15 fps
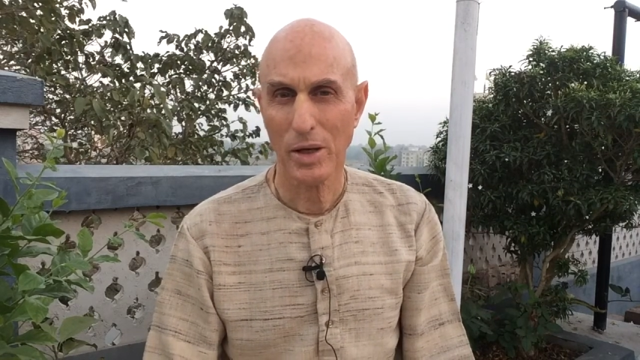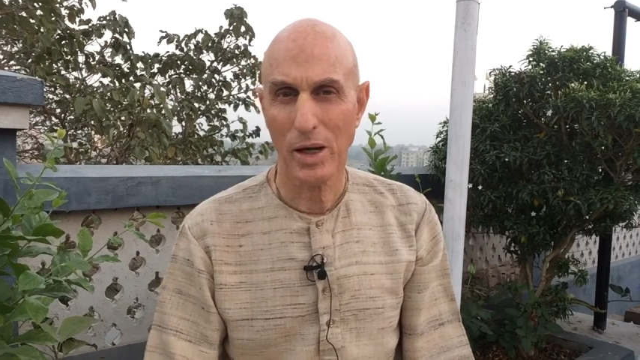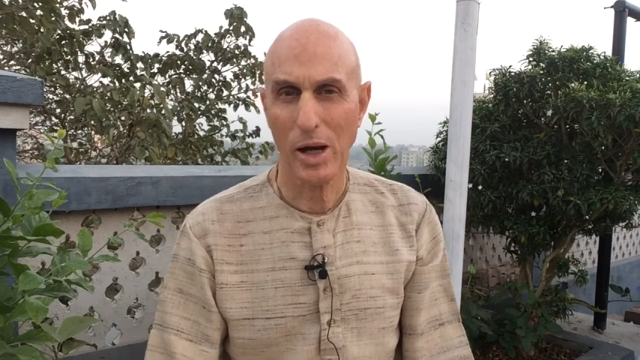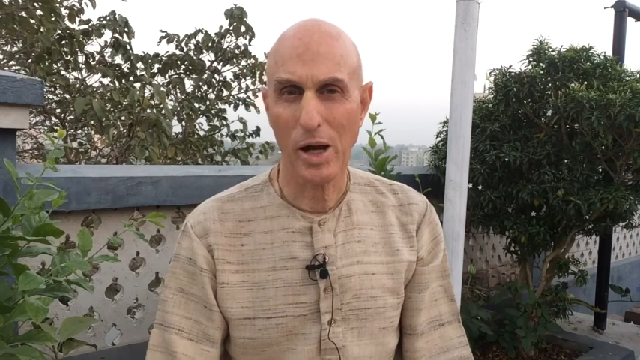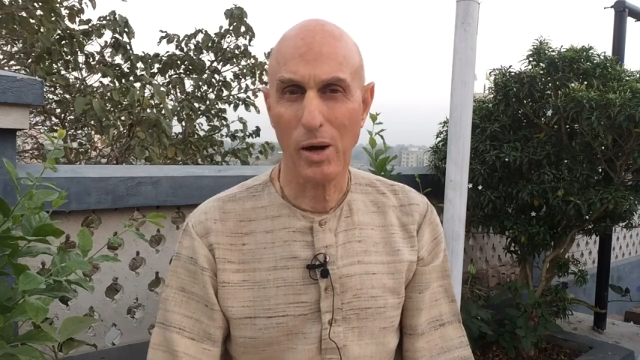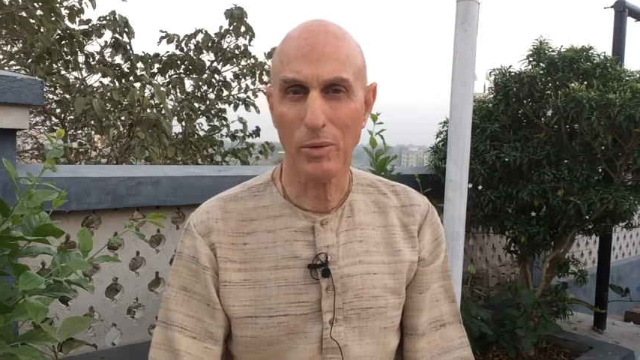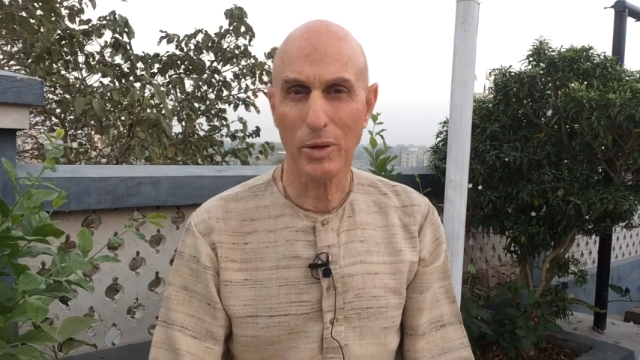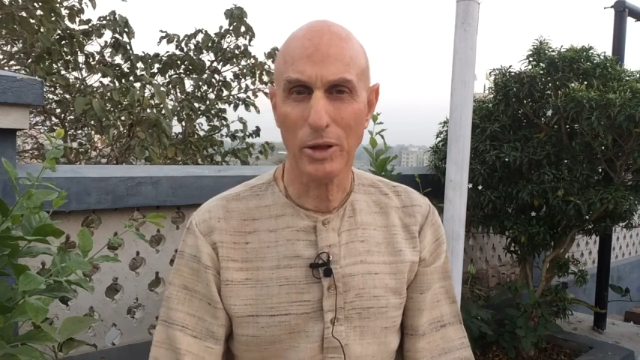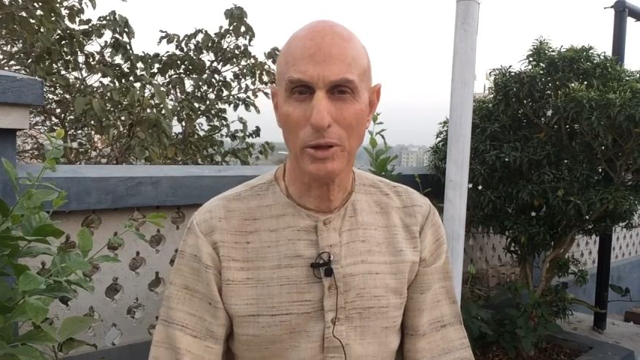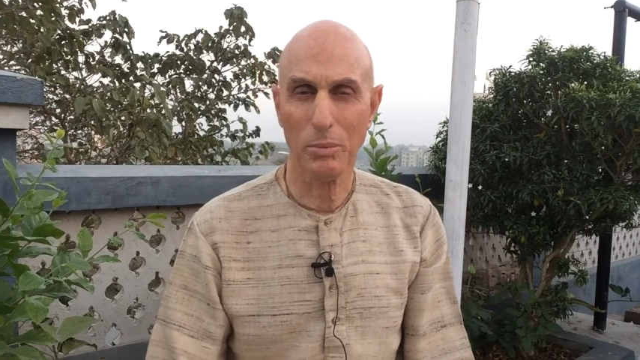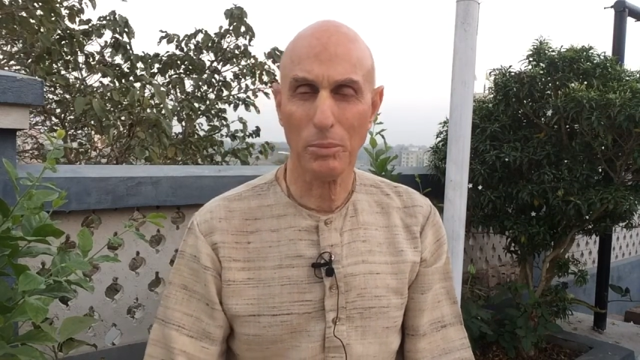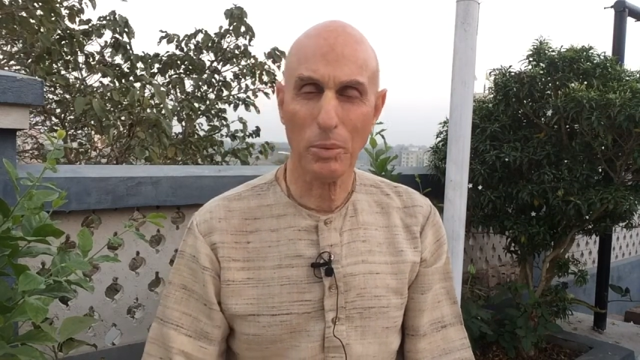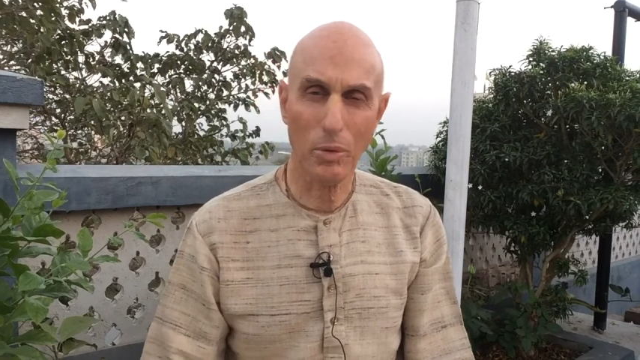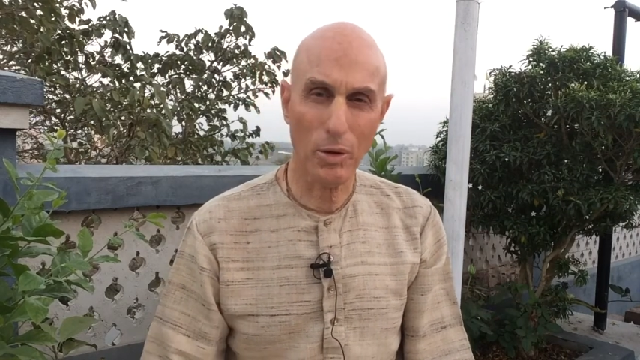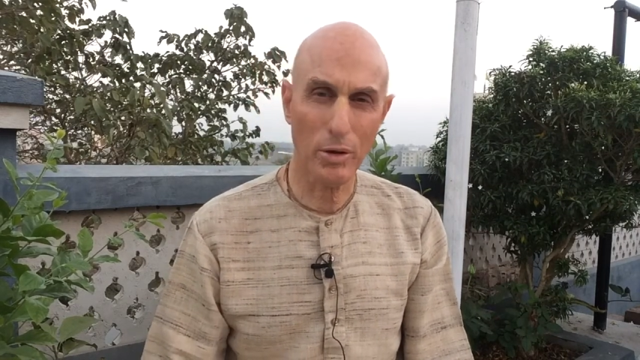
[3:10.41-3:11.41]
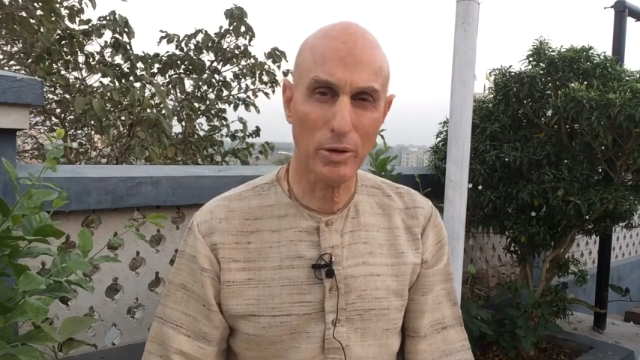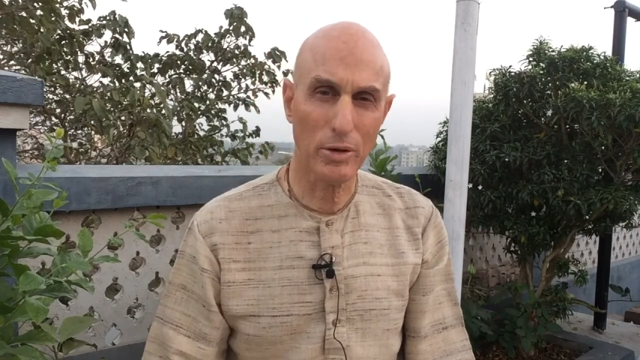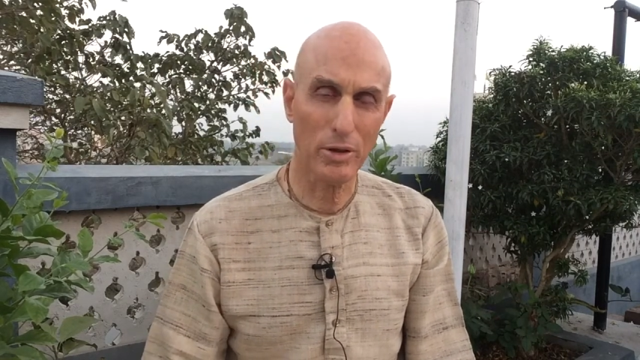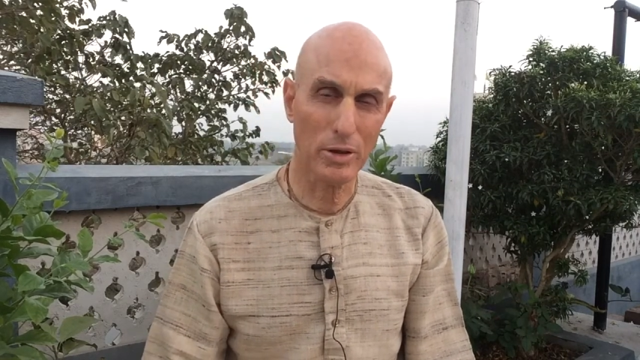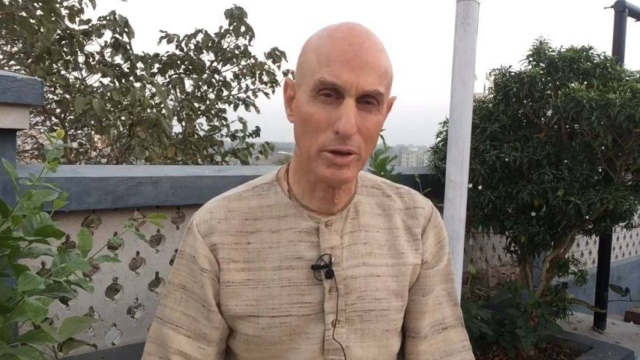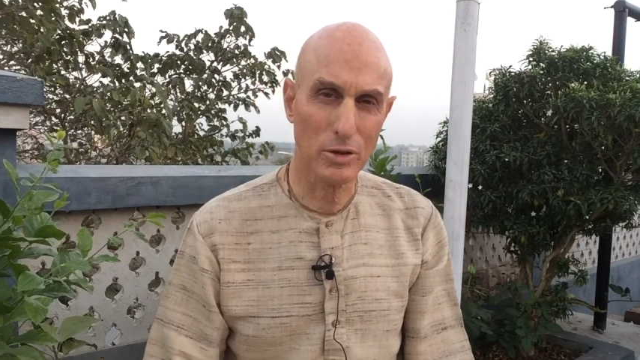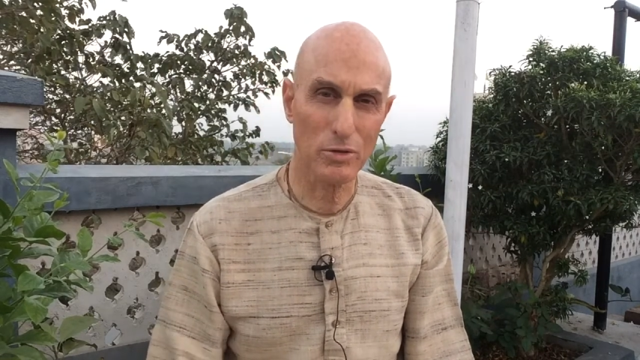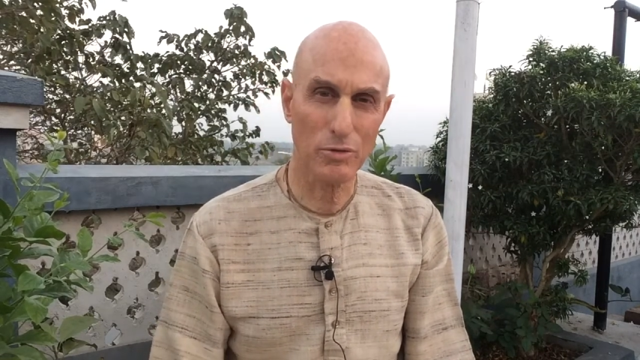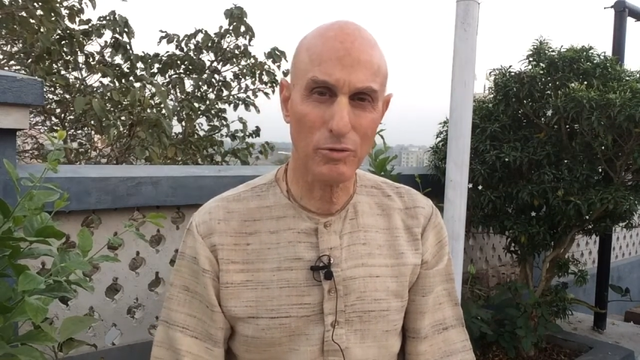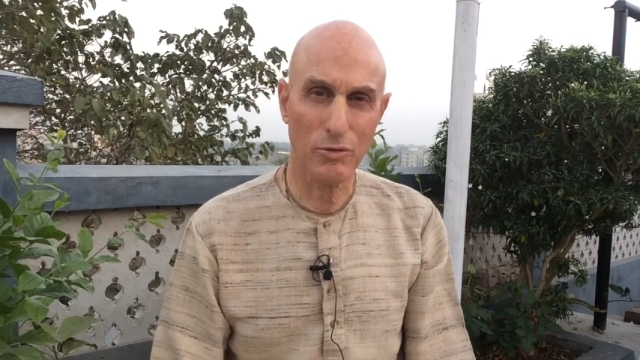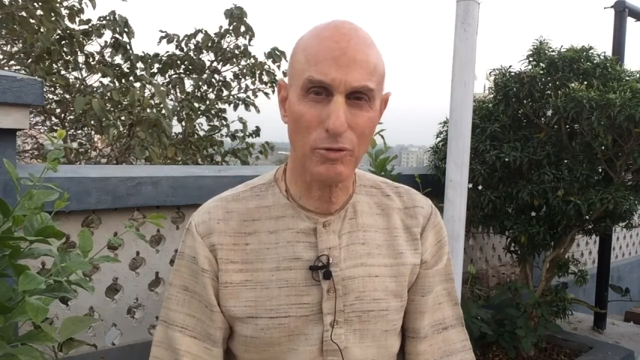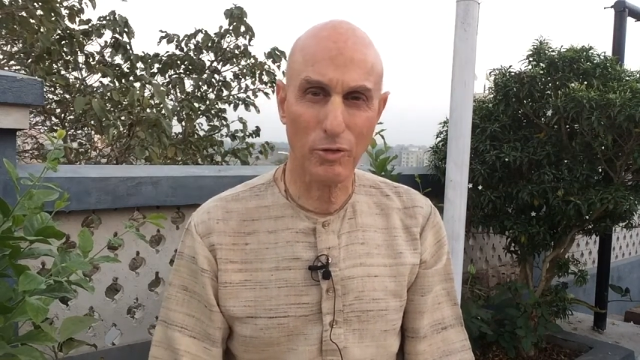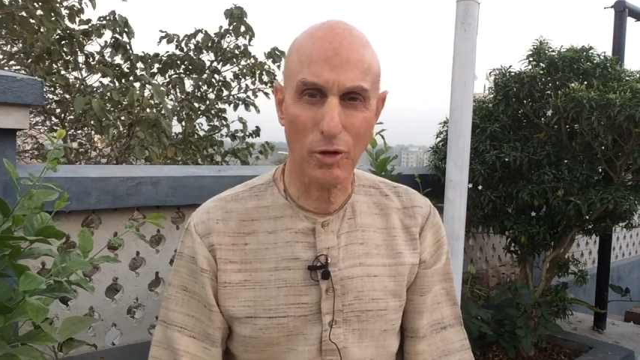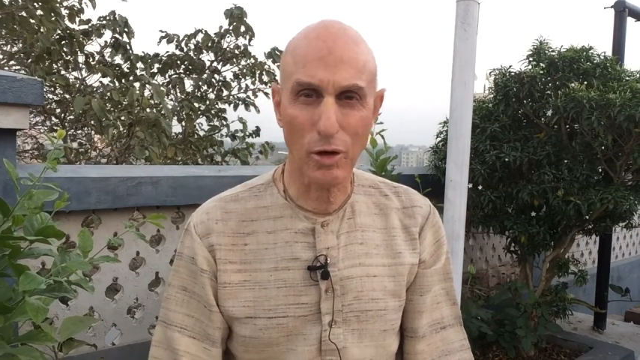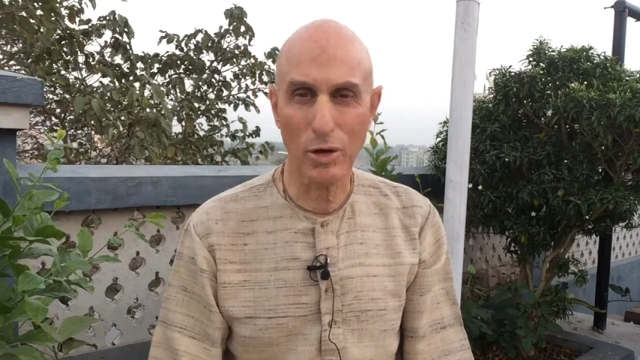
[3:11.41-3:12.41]
how important it is
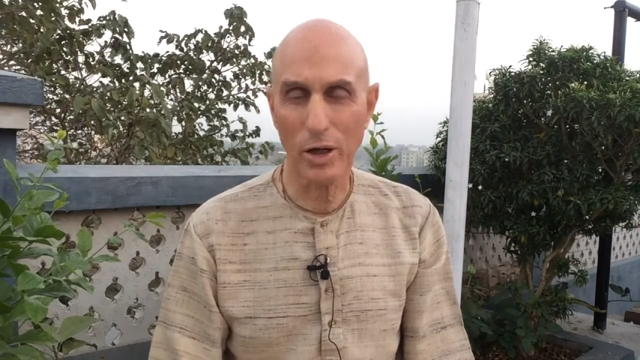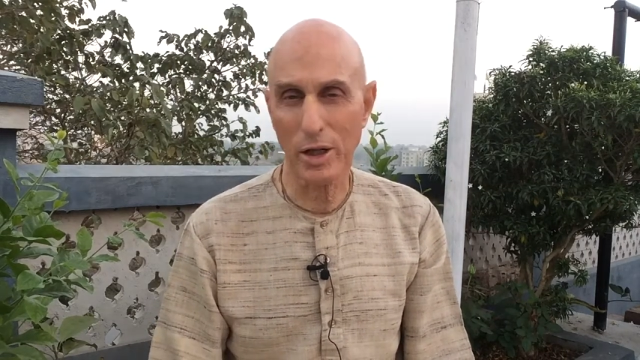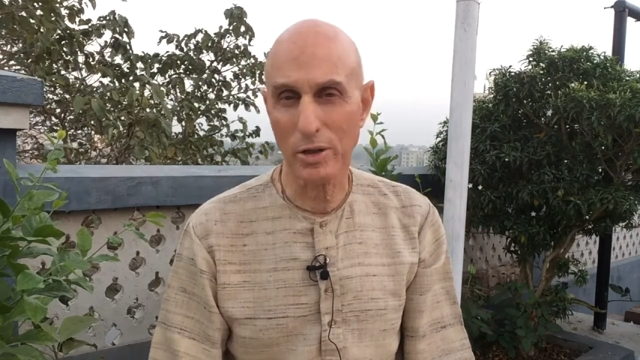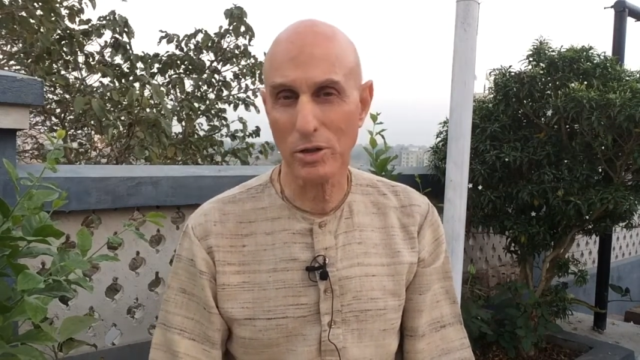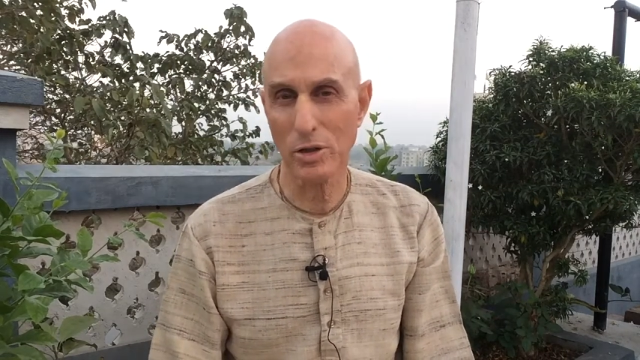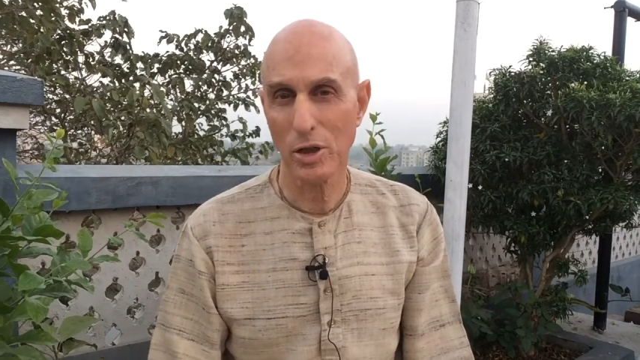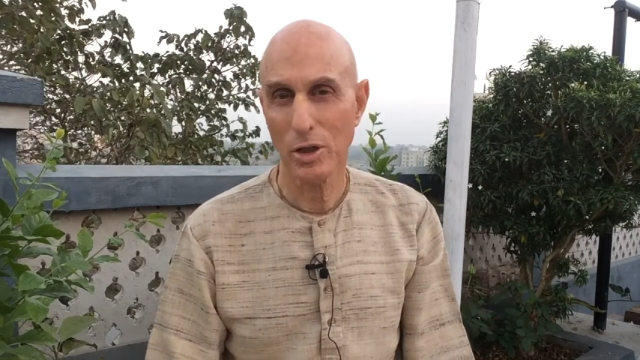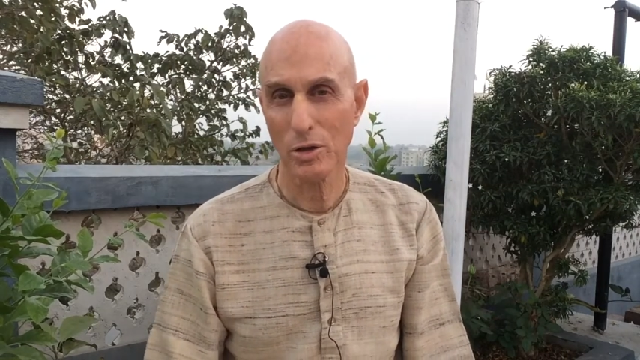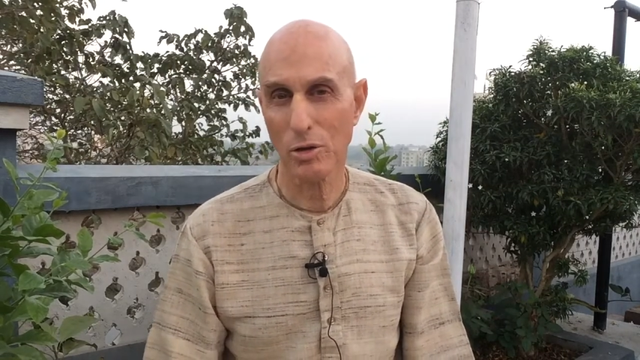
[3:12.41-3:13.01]
for us